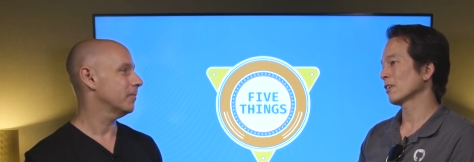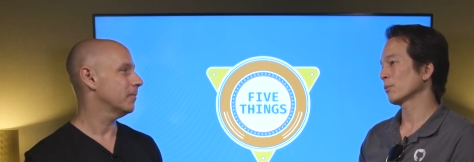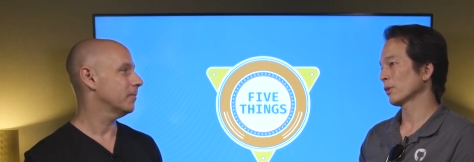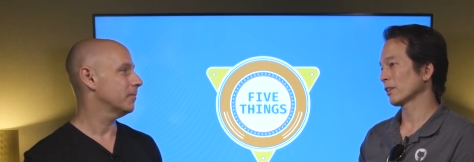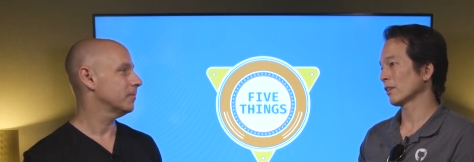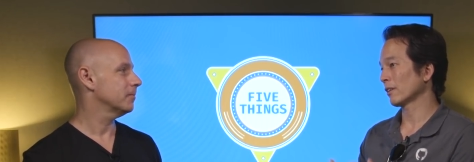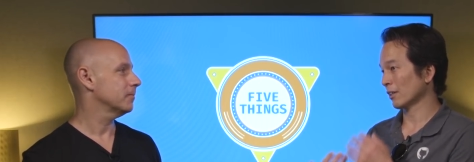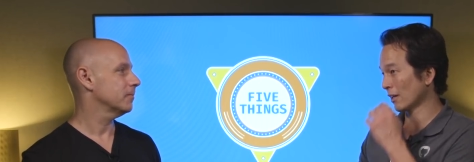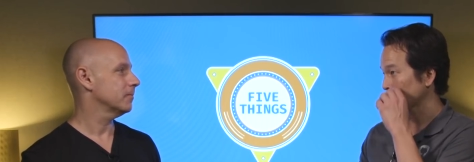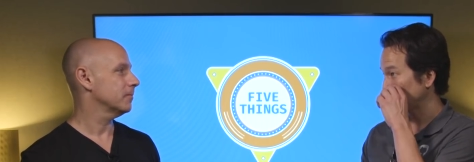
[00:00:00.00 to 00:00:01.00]
Speaker 1: on what the
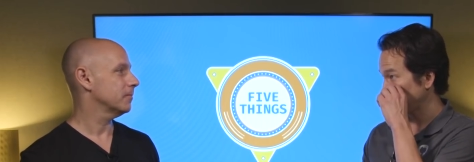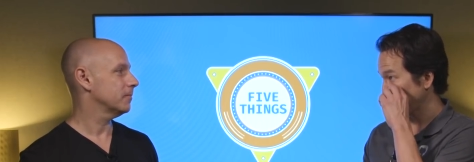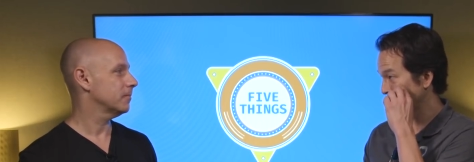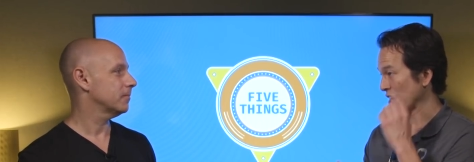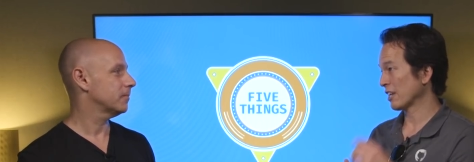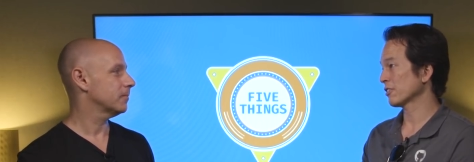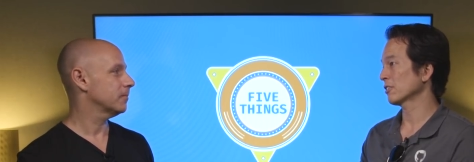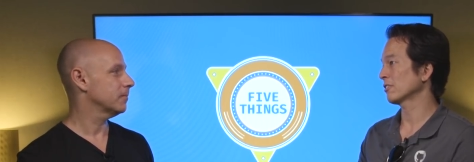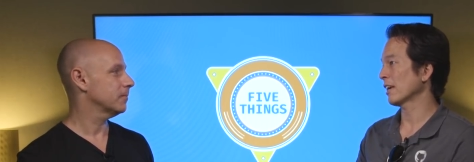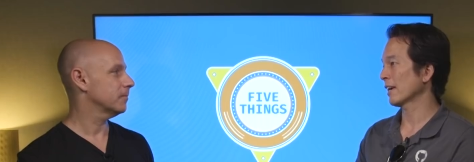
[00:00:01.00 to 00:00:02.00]
content of the
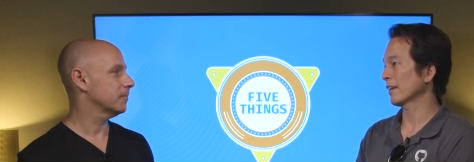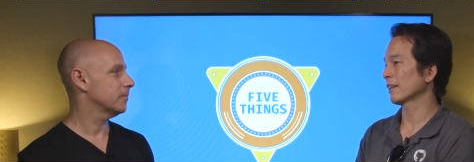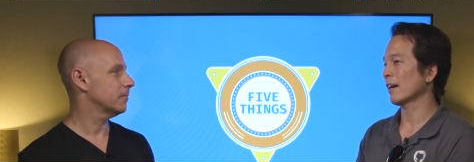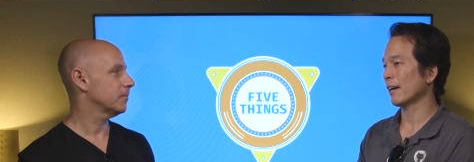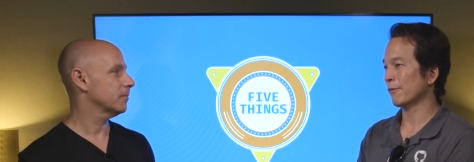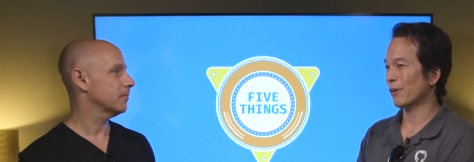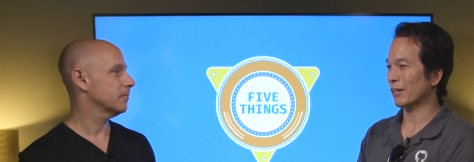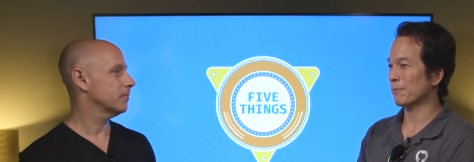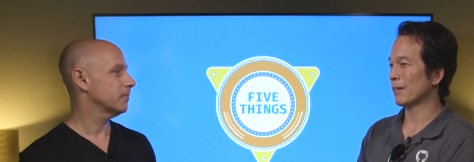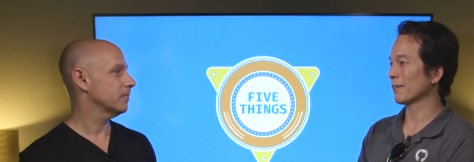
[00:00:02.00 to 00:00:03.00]
changes, and I
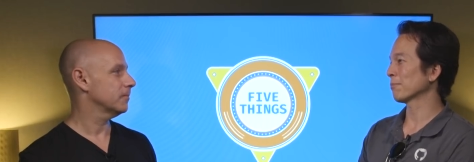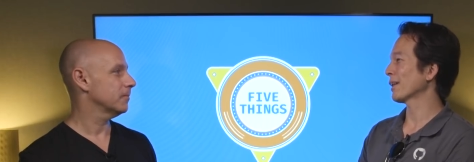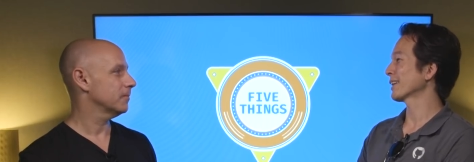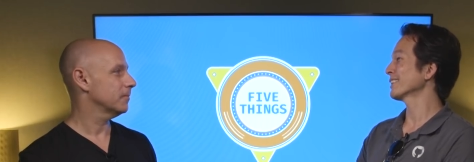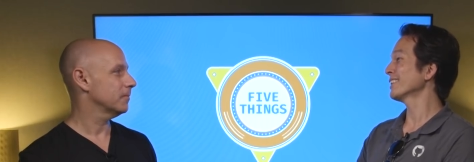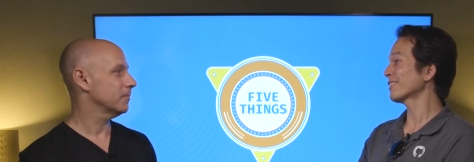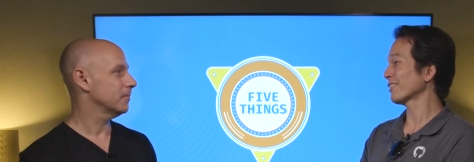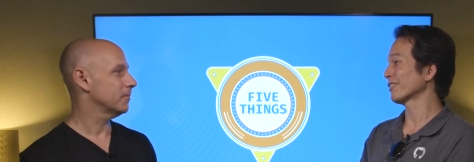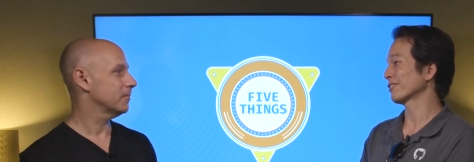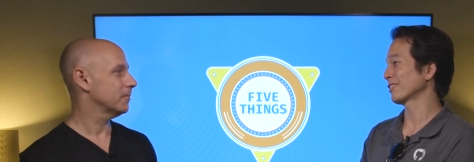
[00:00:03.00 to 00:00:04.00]
recommend applying
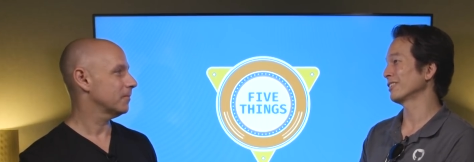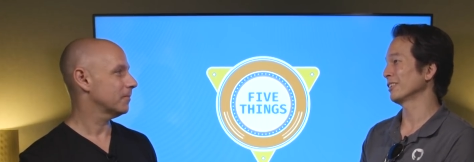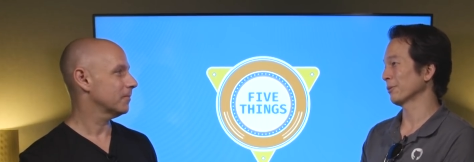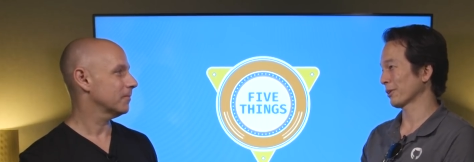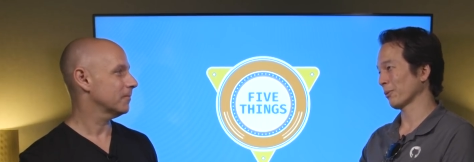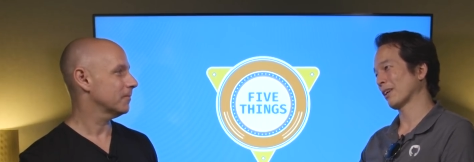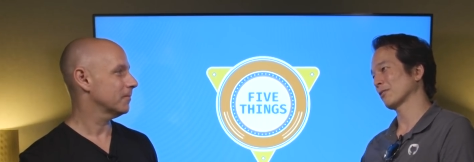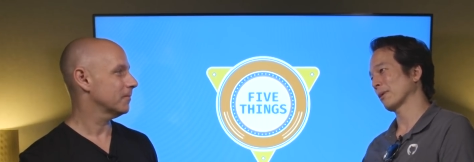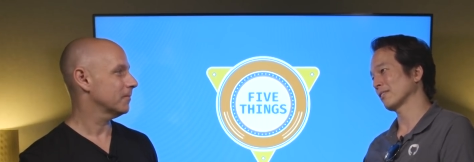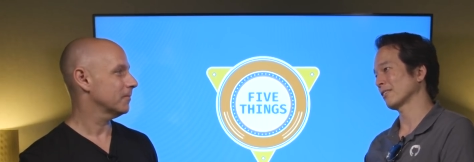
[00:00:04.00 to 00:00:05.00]
linters to deal with the white
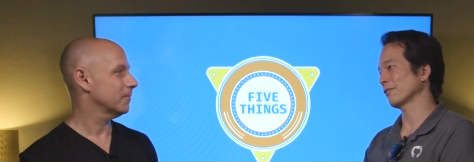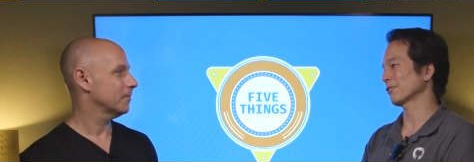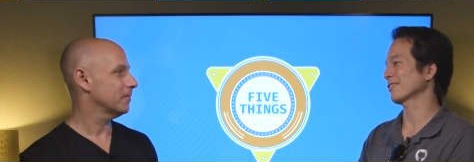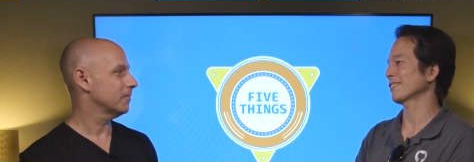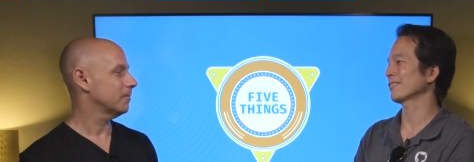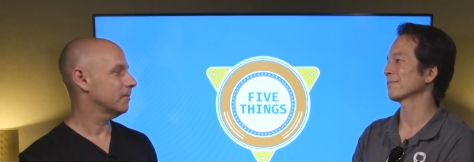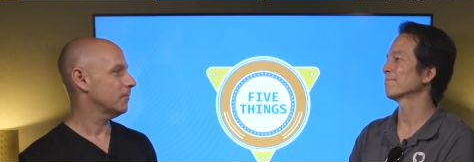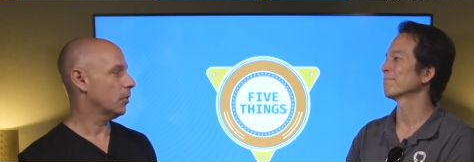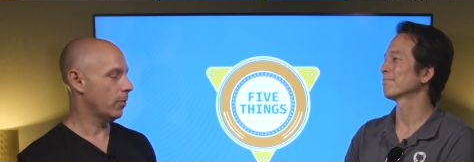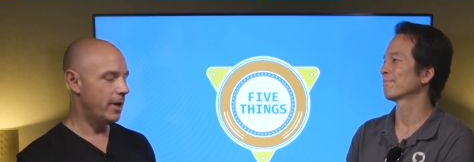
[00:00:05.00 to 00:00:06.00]
space differences.
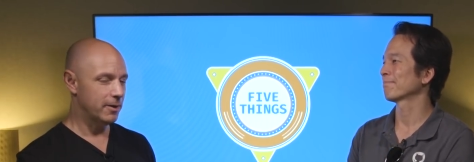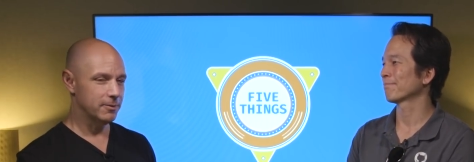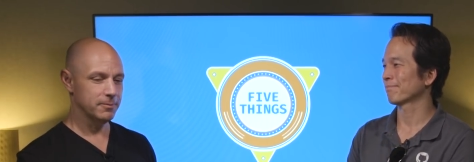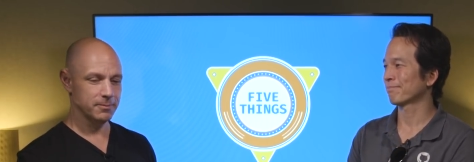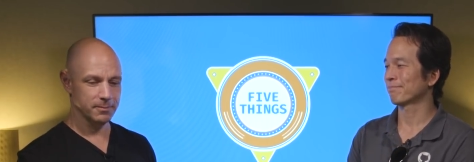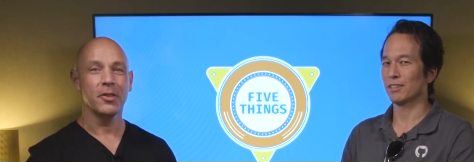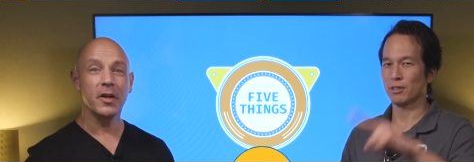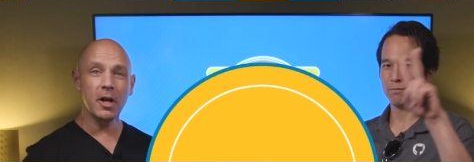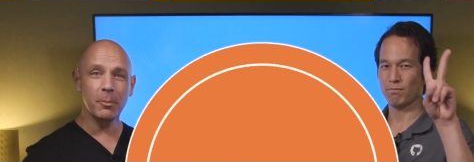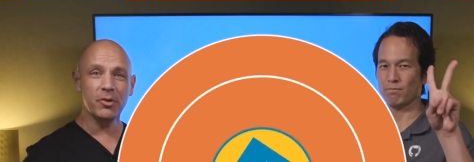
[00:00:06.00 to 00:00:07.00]
Speaker 2: Great.
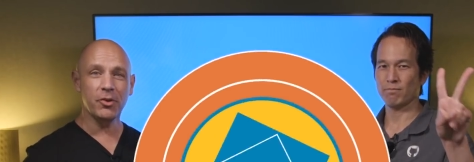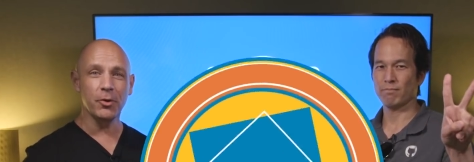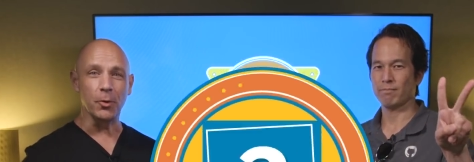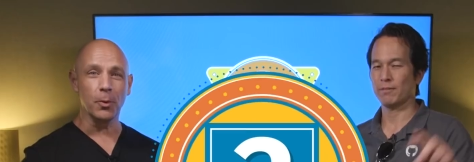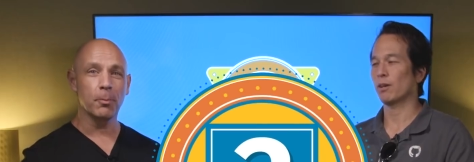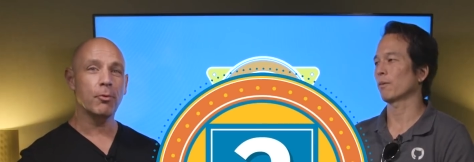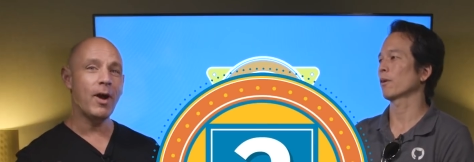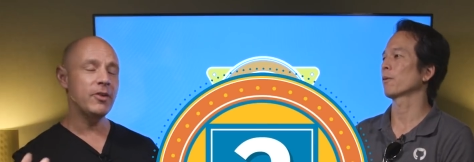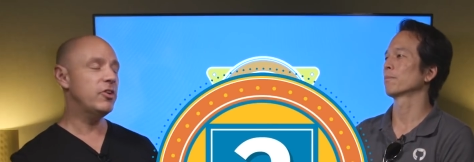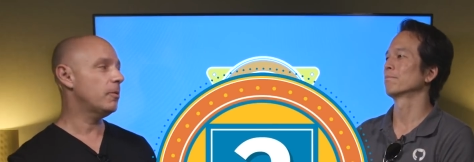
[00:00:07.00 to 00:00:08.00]
Thing number two,
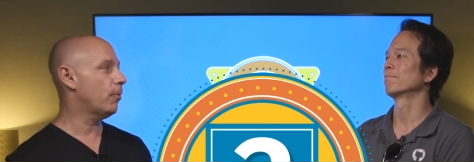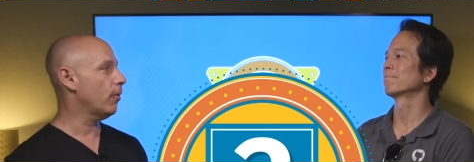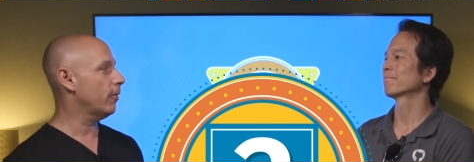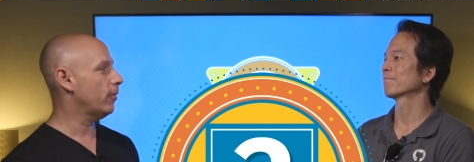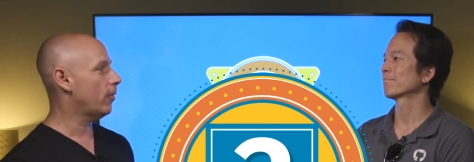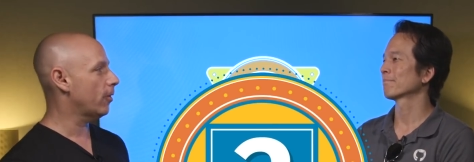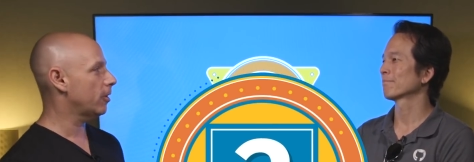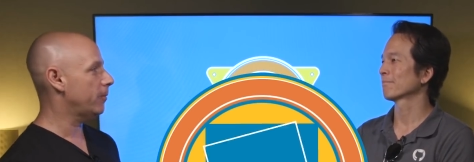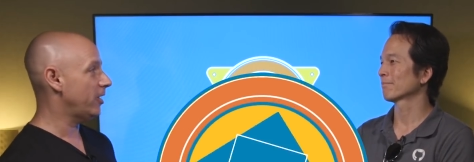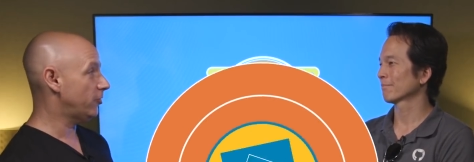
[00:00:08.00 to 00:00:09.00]
project board
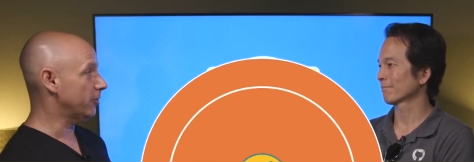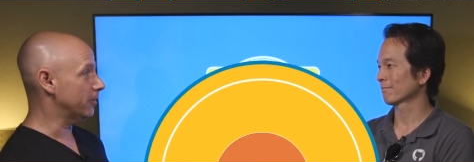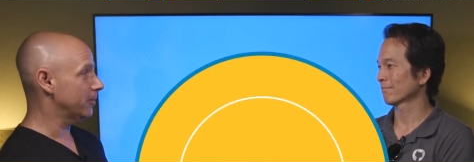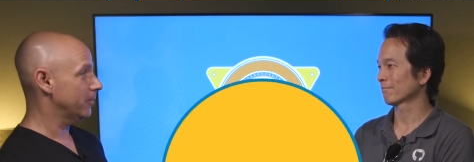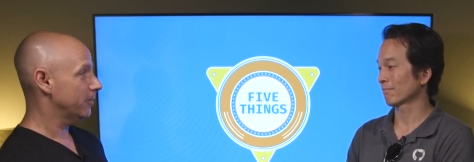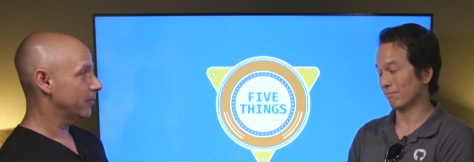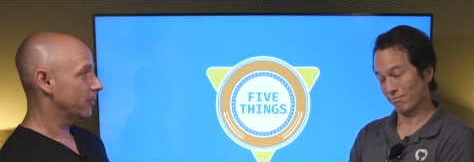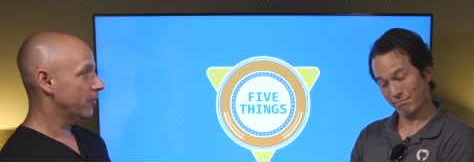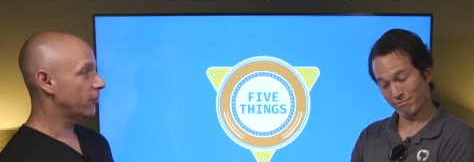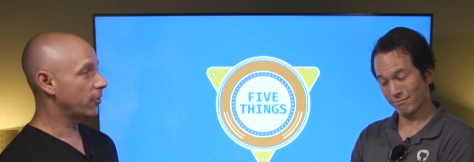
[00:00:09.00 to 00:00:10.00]
automation.
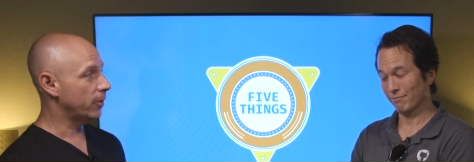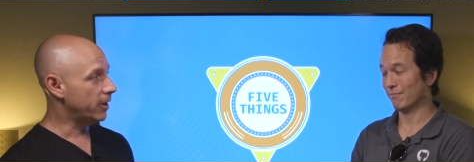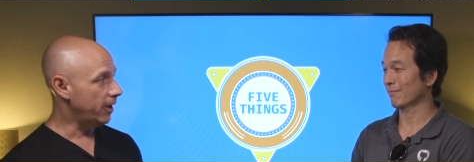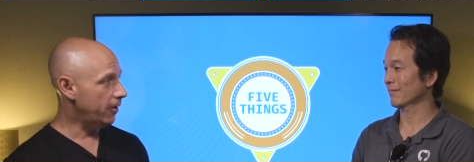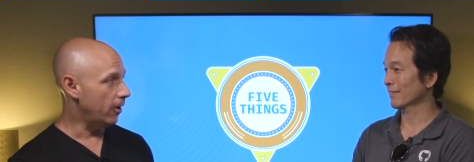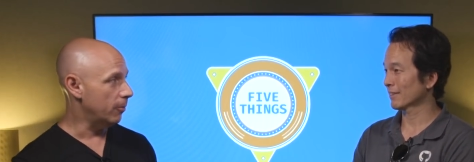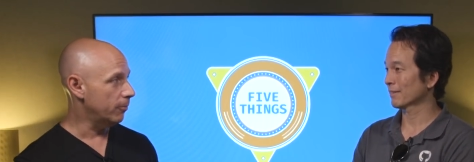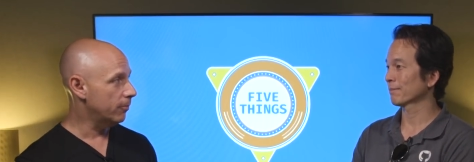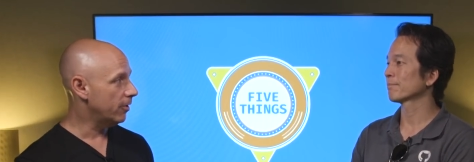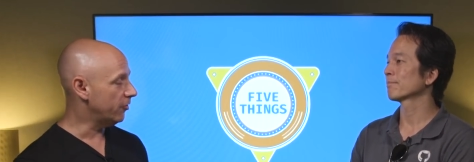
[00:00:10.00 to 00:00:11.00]
So in
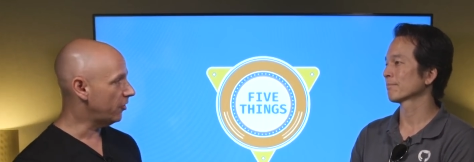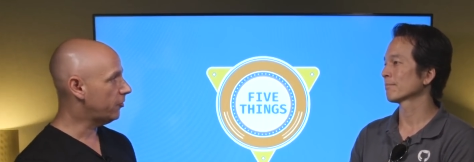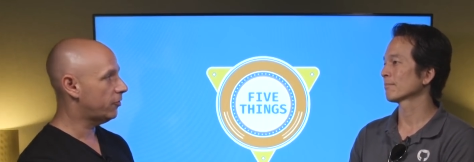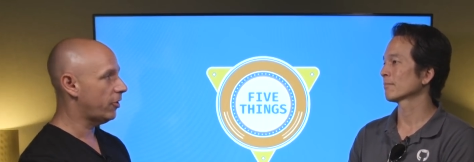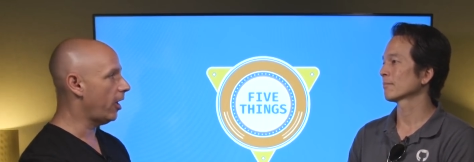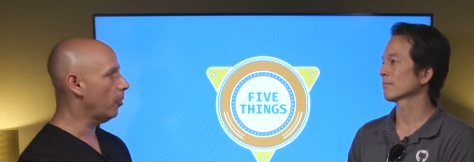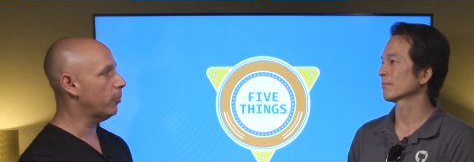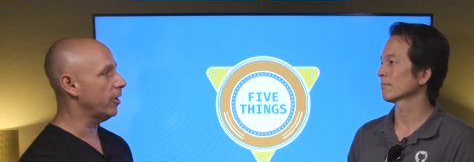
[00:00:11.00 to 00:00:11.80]
GitHub, is this to help